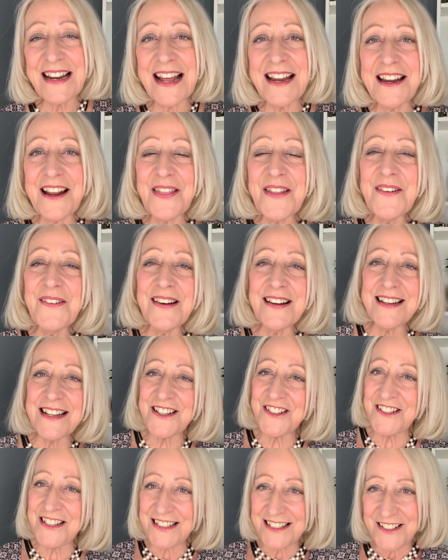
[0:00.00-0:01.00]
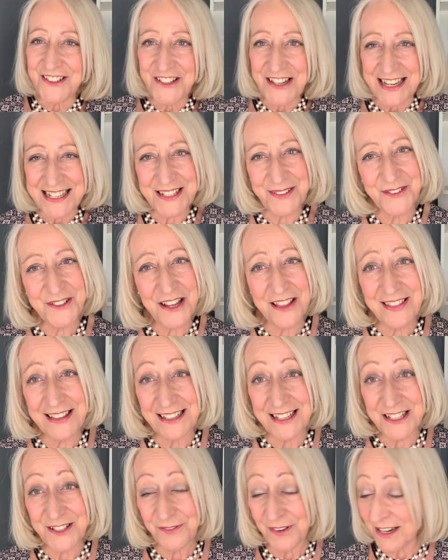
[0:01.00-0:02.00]
Another one that she suggests, which I
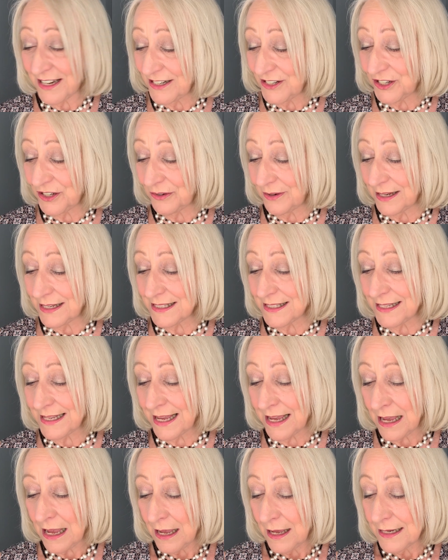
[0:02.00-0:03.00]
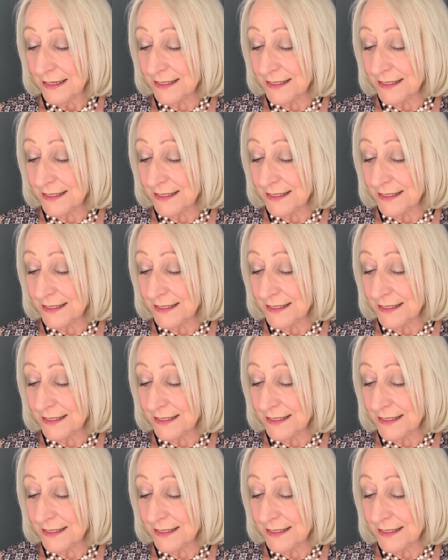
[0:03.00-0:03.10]
think is fun too, is the